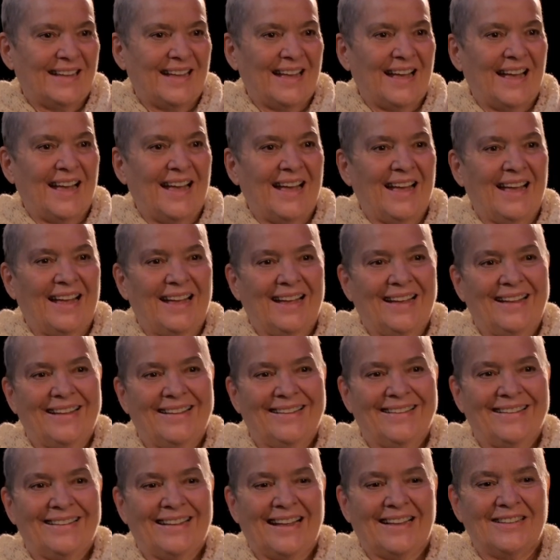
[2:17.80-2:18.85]
yeah.
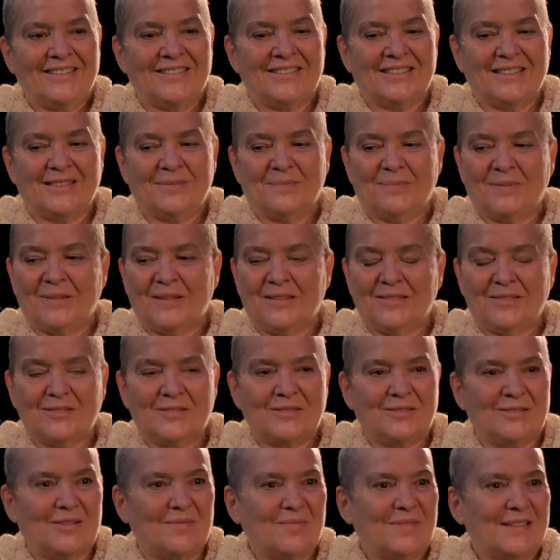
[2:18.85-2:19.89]
Exciting. Those
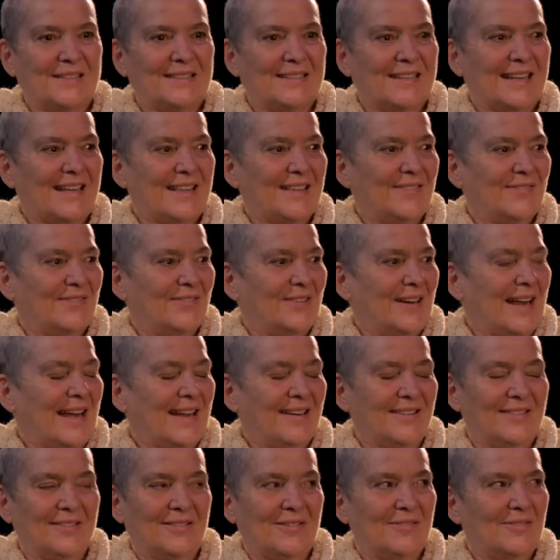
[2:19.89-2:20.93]
two have been together for,
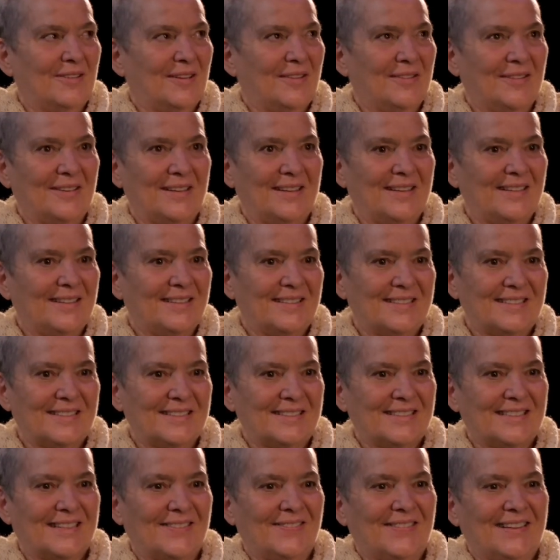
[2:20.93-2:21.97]
I don't know, over 30 years
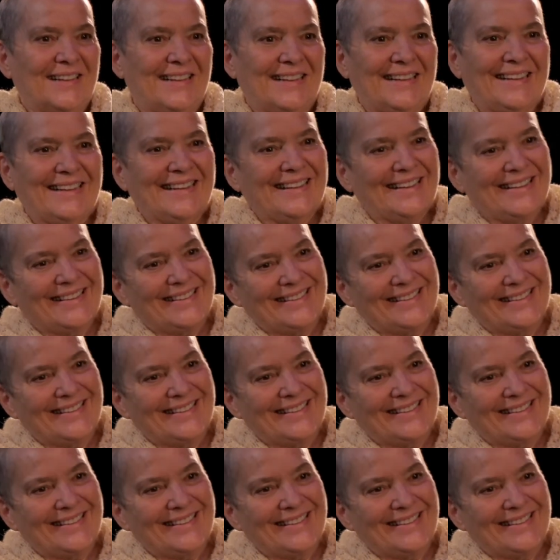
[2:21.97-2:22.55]
or something.